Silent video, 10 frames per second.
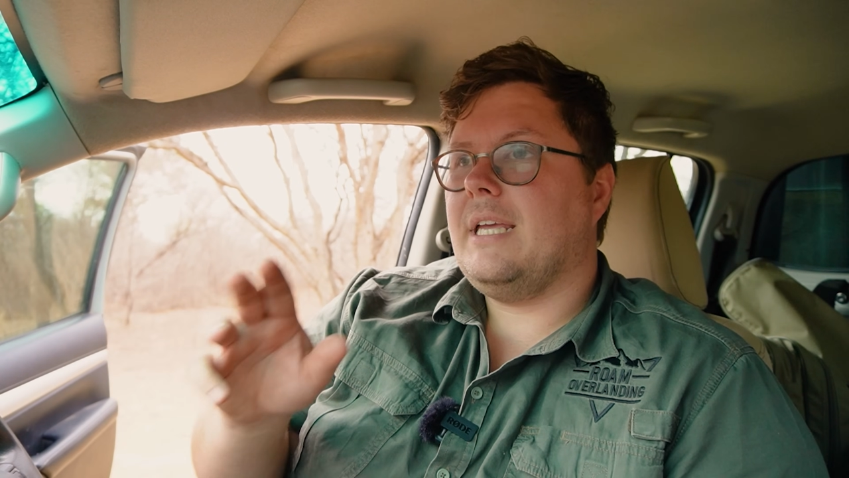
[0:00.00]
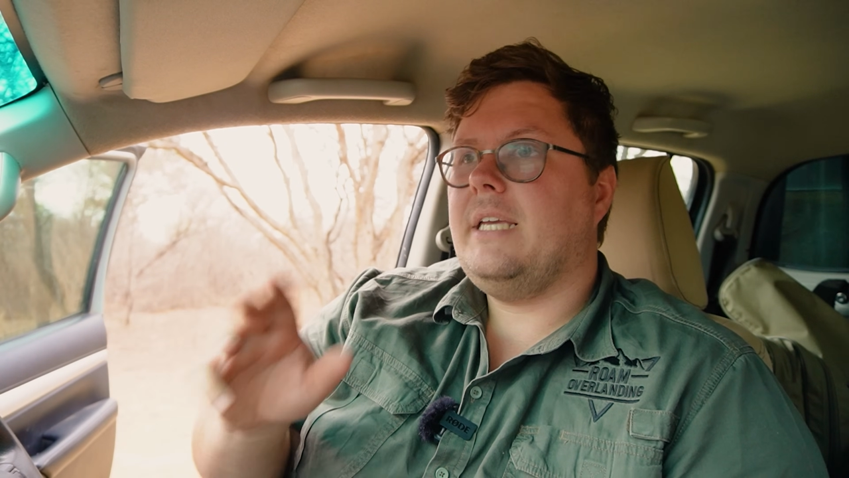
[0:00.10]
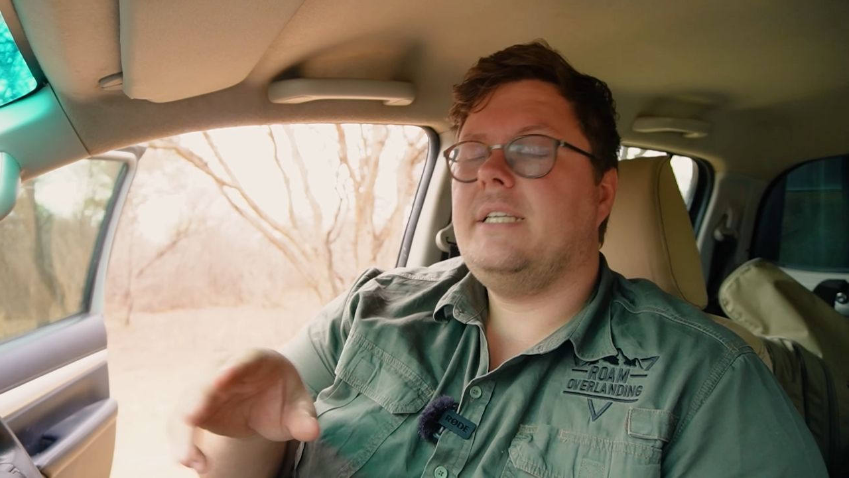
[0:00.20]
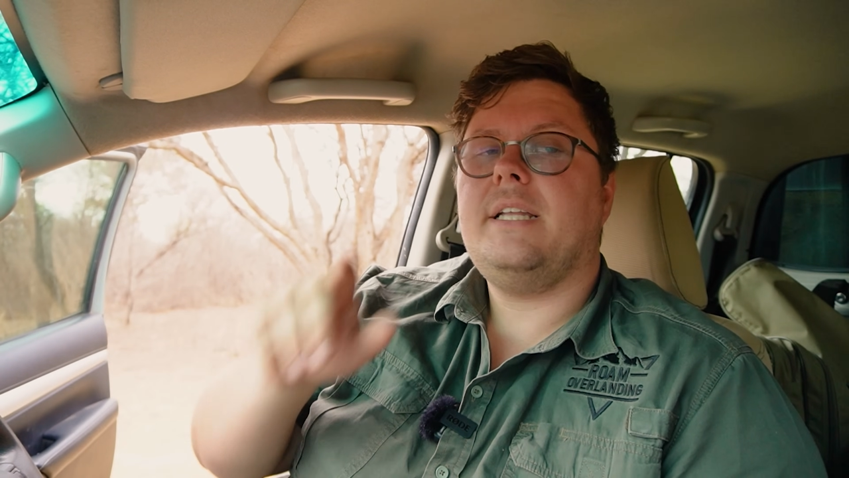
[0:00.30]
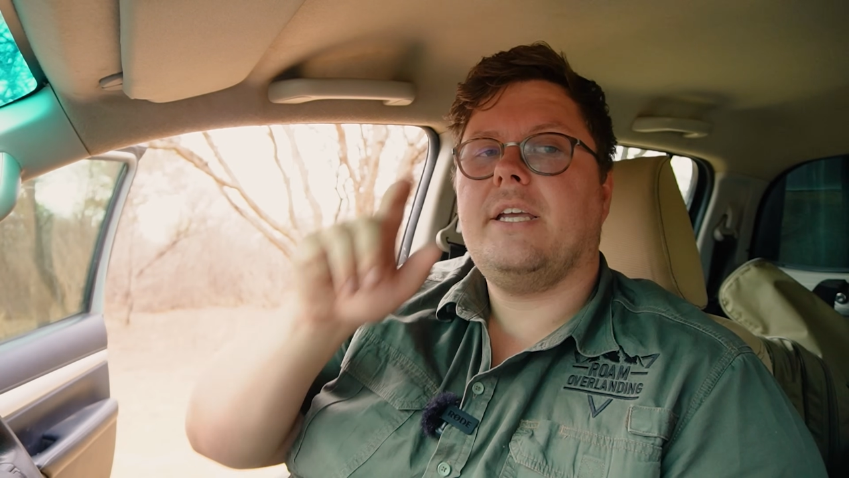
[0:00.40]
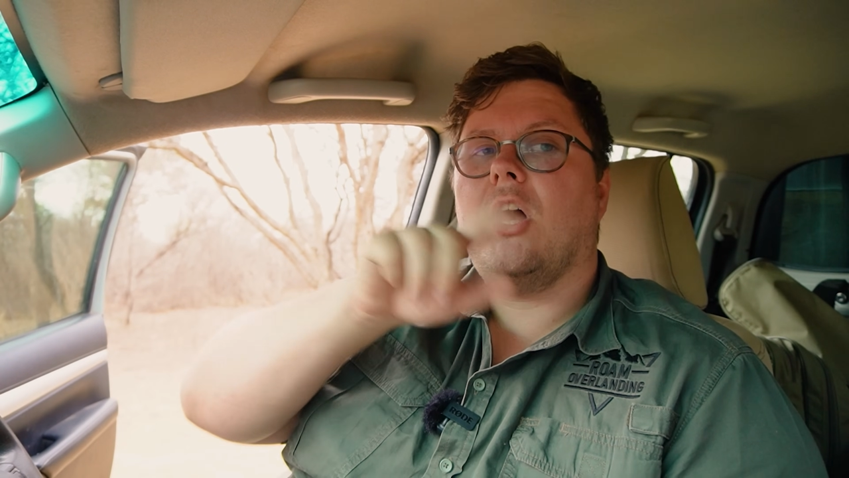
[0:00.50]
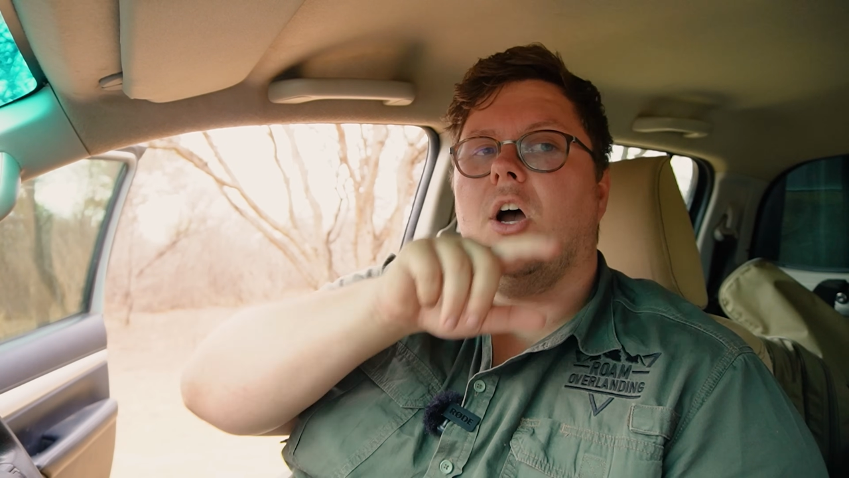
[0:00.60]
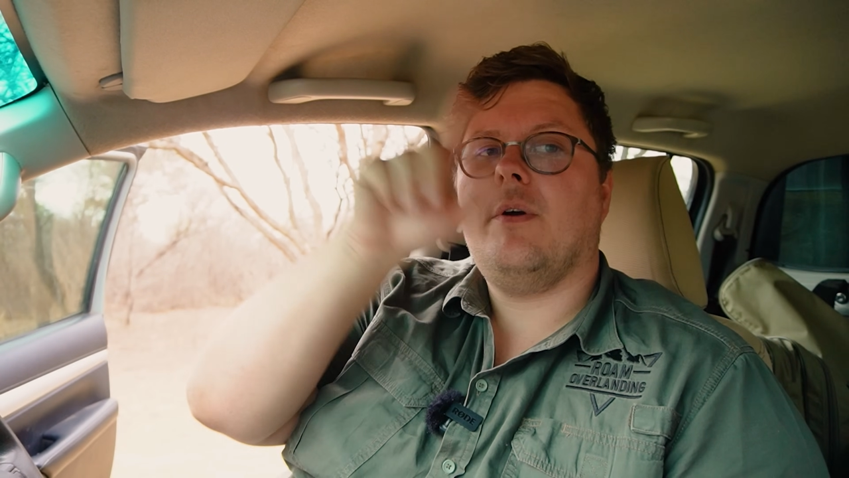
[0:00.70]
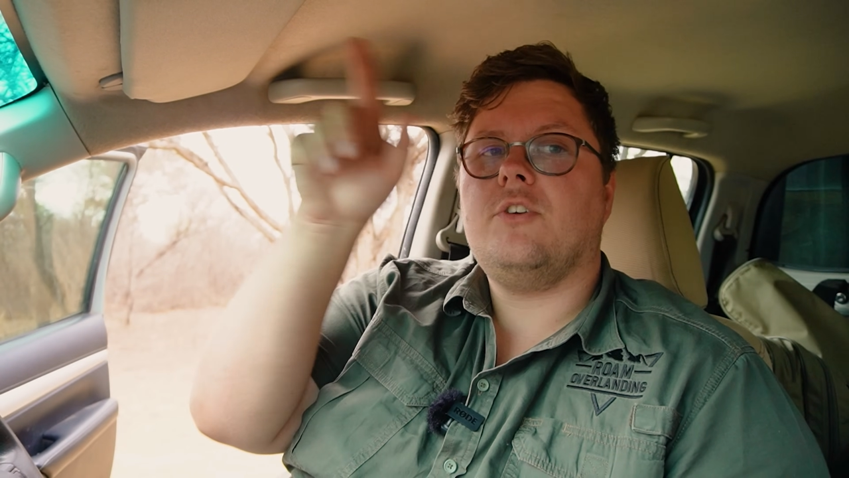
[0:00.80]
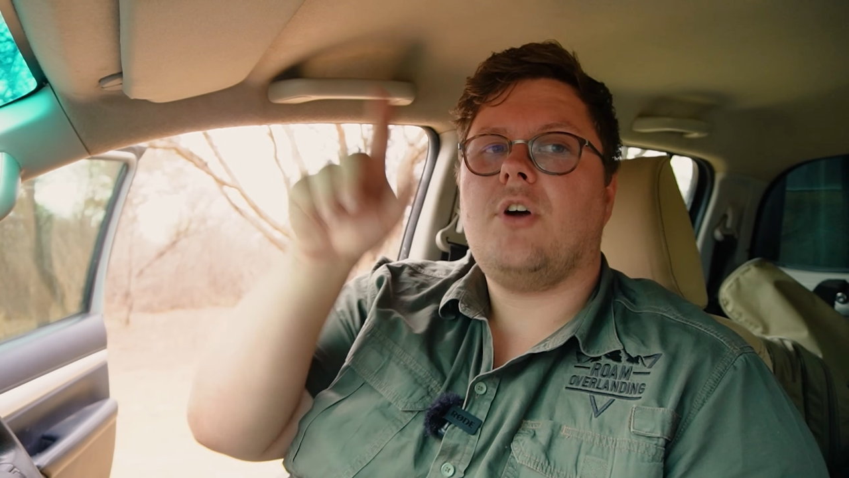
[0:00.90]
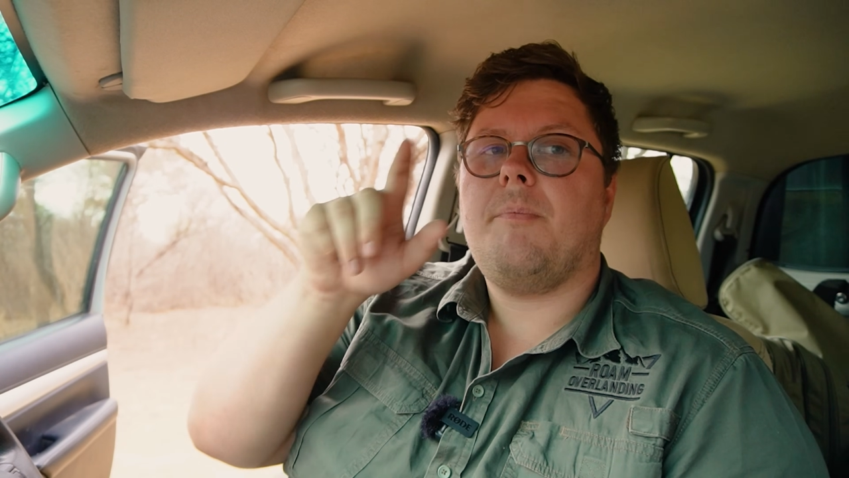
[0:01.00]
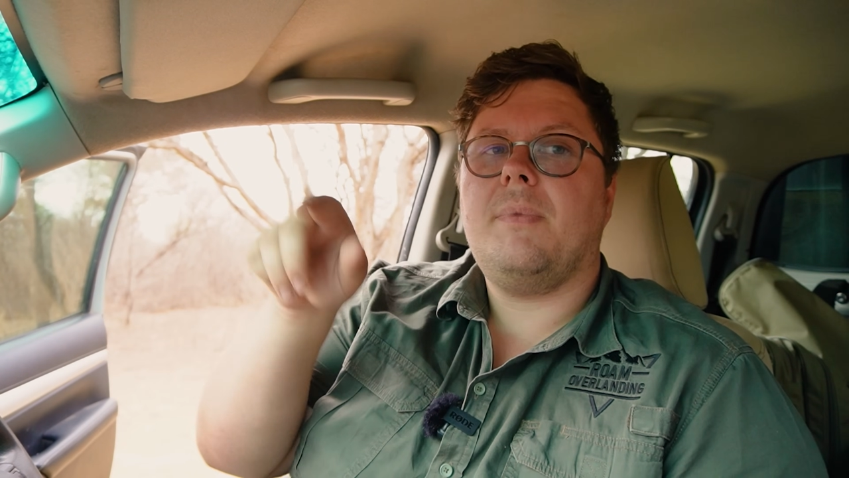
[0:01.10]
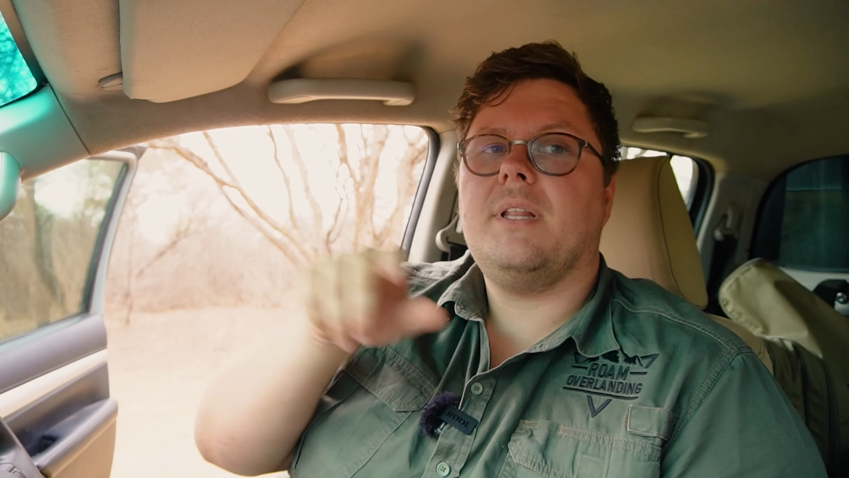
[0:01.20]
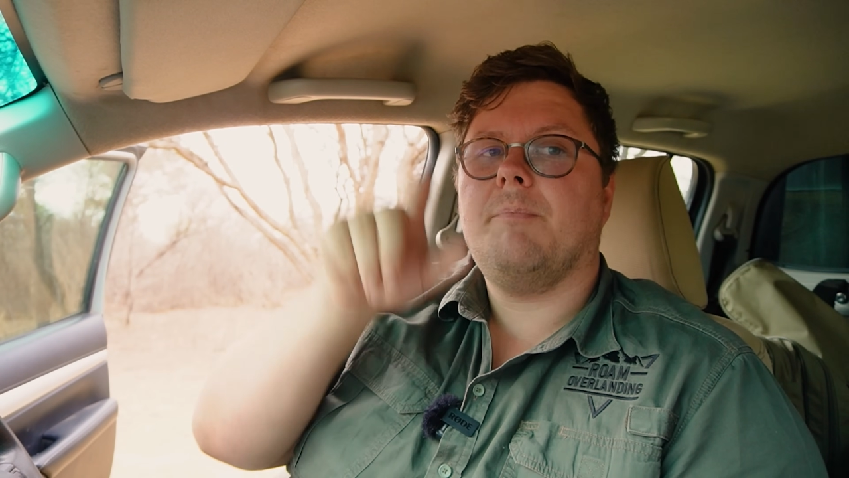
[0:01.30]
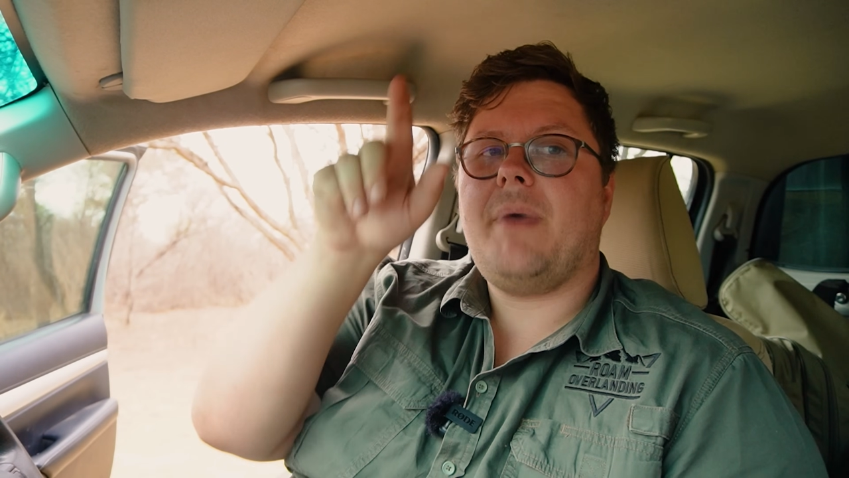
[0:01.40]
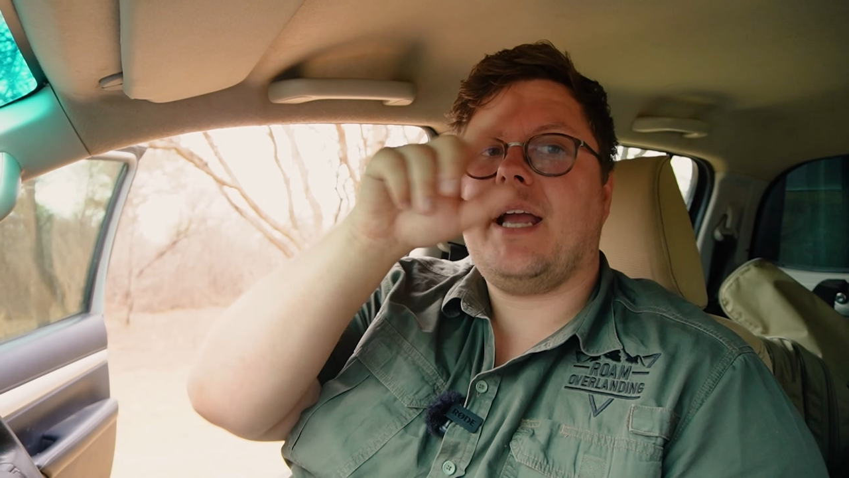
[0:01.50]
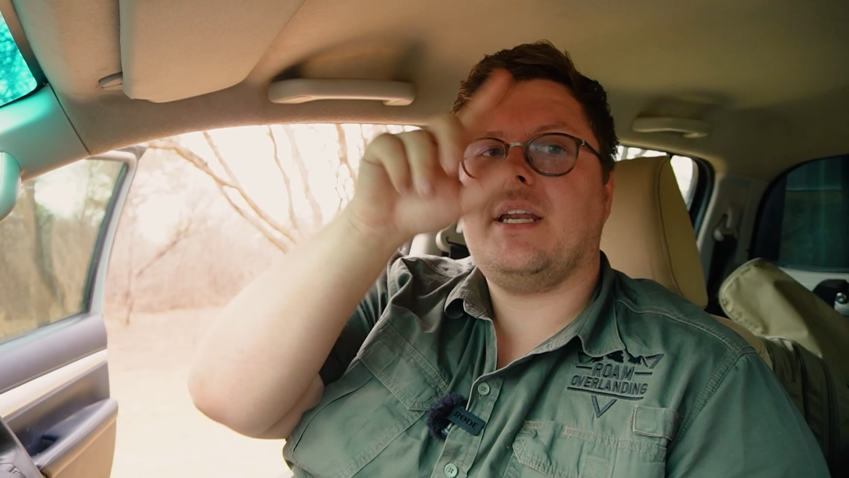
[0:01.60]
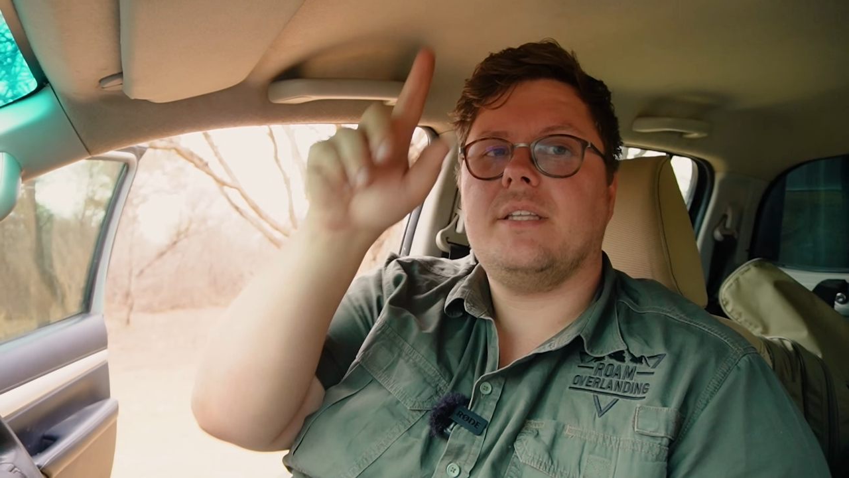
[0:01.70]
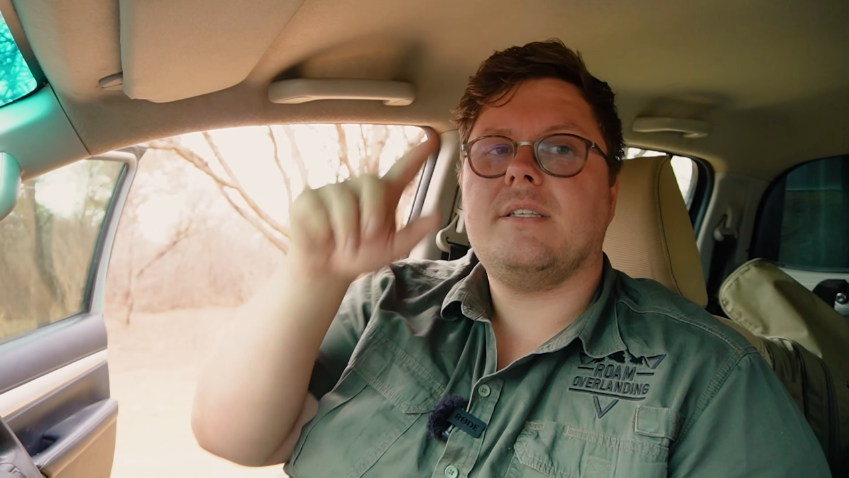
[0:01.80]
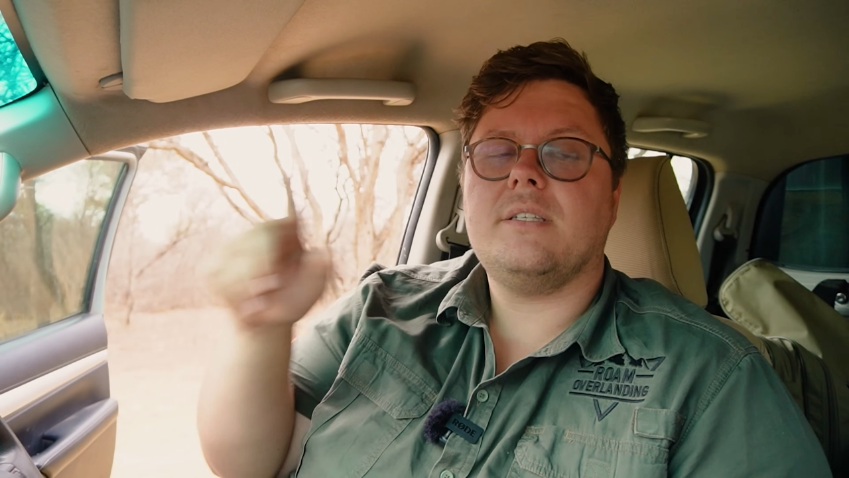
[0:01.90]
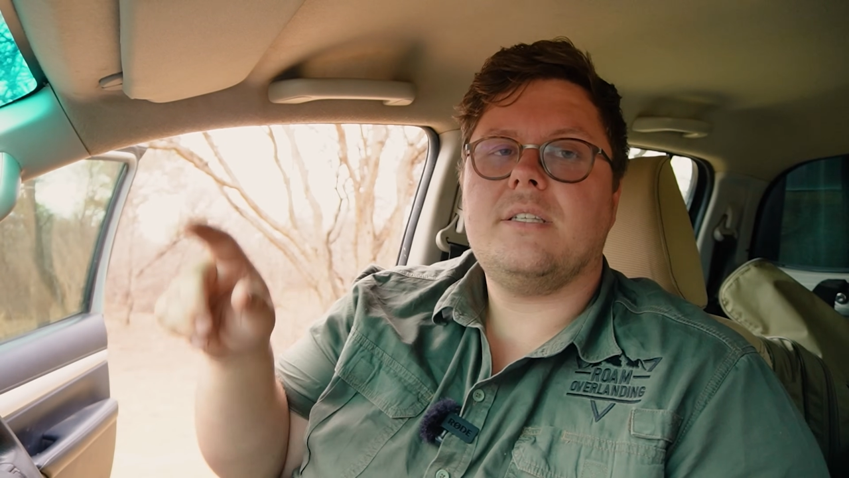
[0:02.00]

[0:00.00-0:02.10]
easily go and drop little magnets and